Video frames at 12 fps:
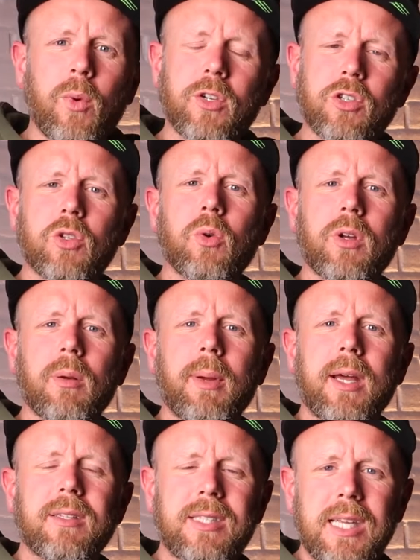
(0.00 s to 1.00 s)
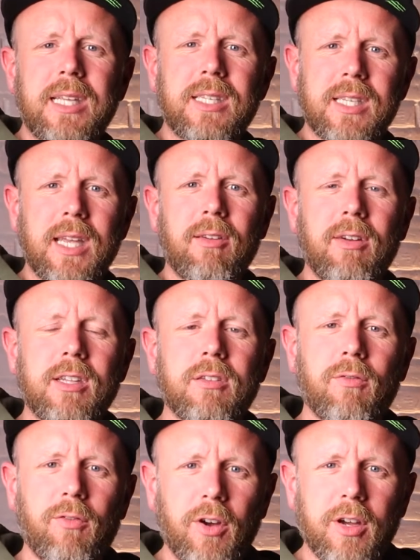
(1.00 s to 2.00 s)
We're just talking about
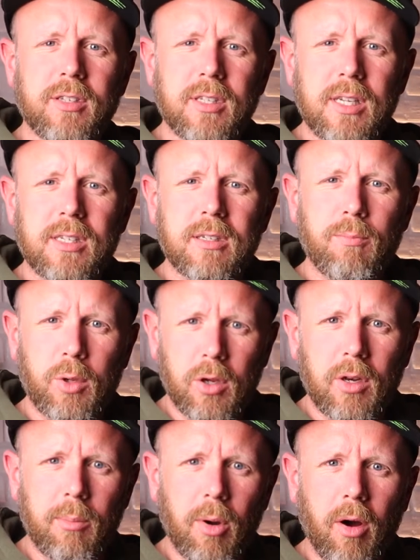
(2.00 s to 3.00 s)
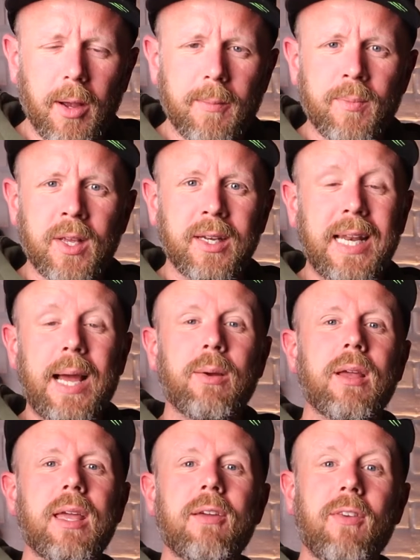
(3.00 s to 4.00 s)
T-Series versus PewDiePie.
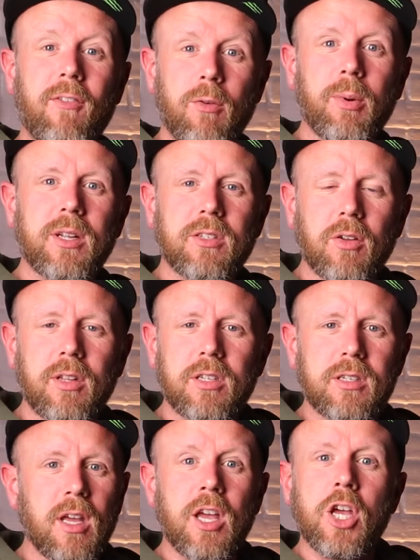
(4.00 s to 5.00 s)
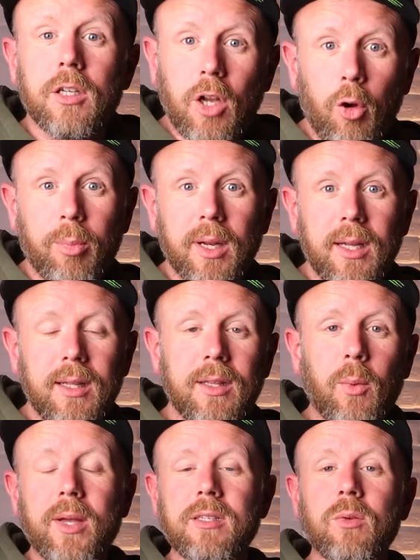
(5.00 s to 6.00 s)
Now, if everybody's honest, nobody in
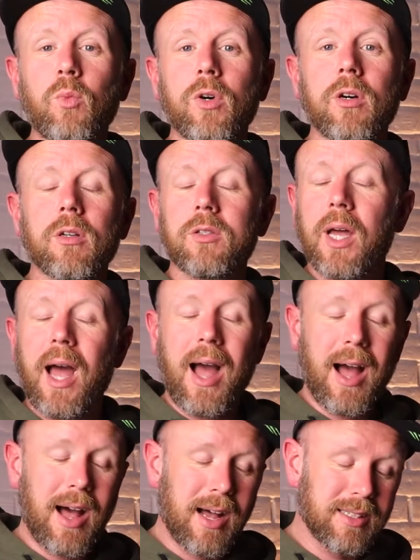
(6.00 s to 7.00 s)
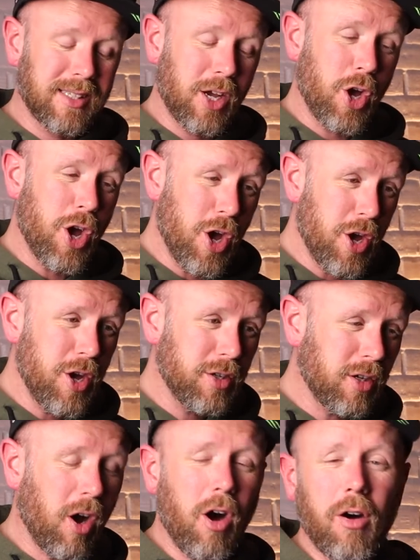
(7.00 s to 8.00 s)
the Western world had
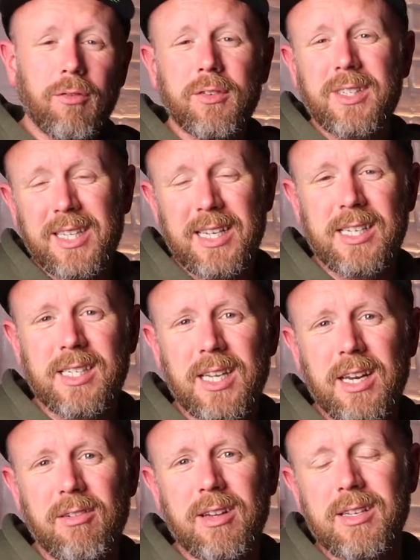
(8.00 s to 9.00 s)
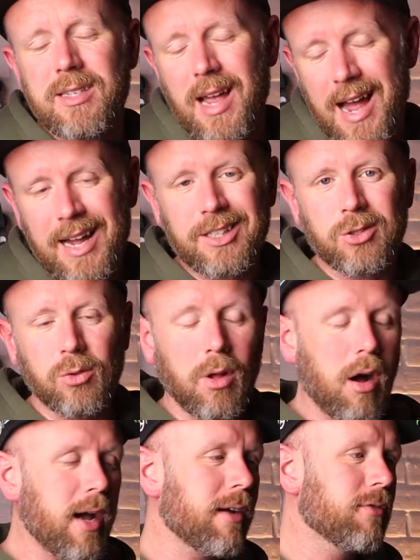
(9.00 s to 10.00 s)
heard of T-Series at
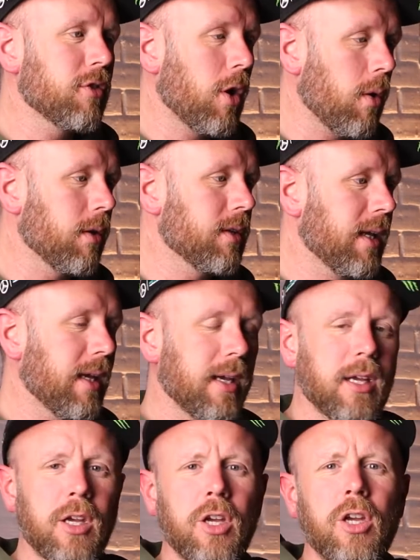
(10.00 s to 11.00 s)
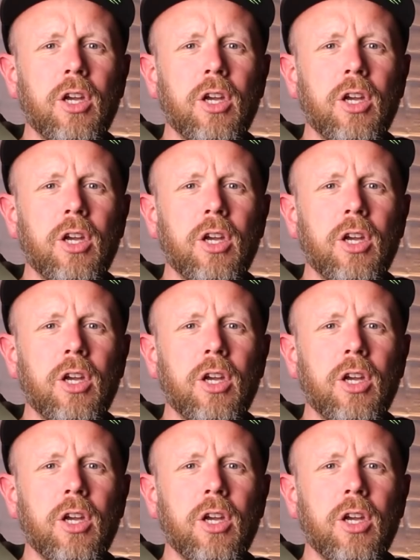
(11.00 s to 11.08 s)
all. I have no idea.